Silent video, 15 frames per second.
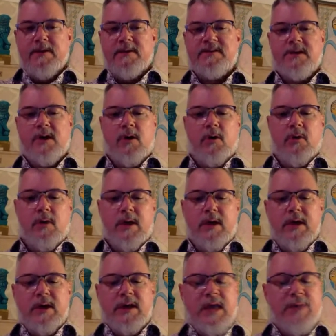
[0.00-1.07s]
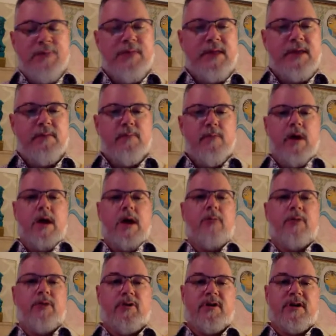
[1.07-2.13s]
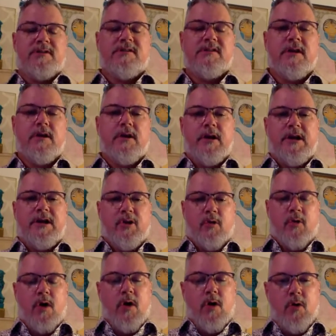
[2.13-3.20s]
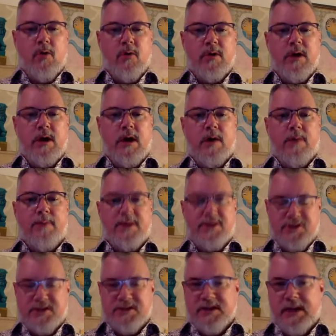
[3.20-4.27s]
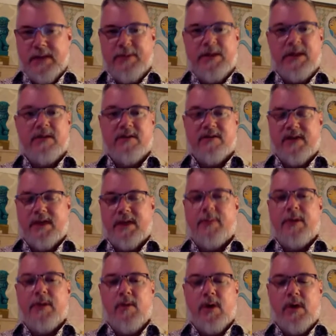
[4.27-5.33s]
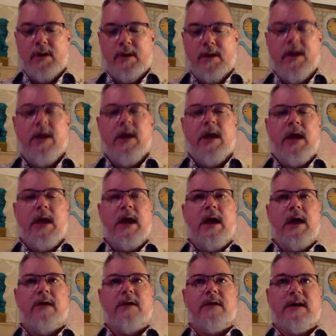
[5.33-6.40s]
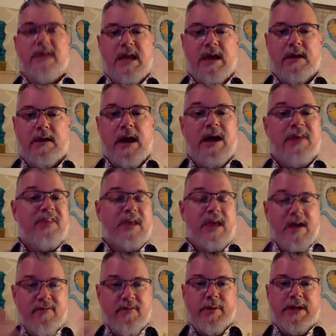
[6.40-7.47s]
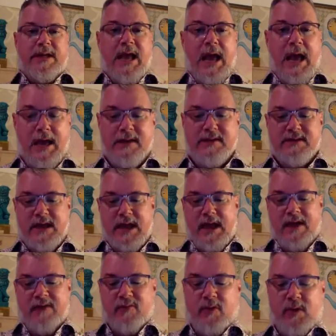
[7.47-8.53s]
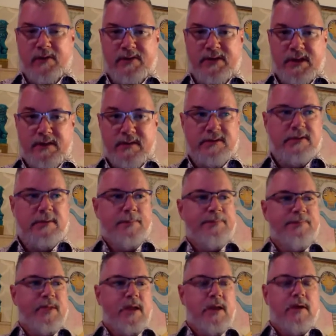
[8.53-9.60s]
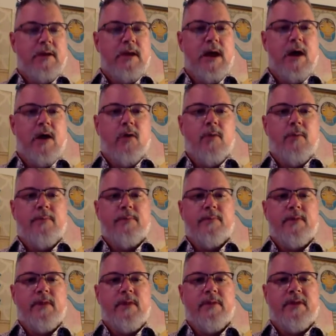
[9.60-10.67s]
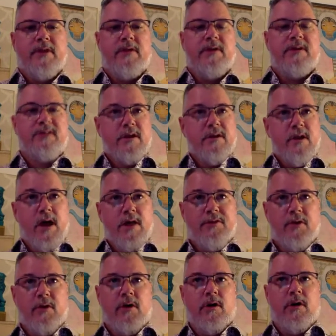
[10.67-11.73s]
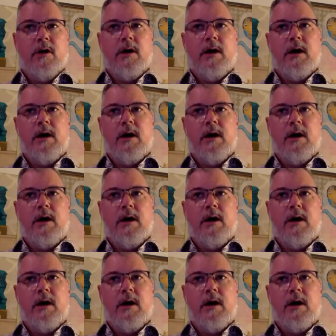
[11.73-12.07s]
So keep that in mind when you're considering your own mission statement and developing one. And again, I think everybody has to have one of these. Now, there is another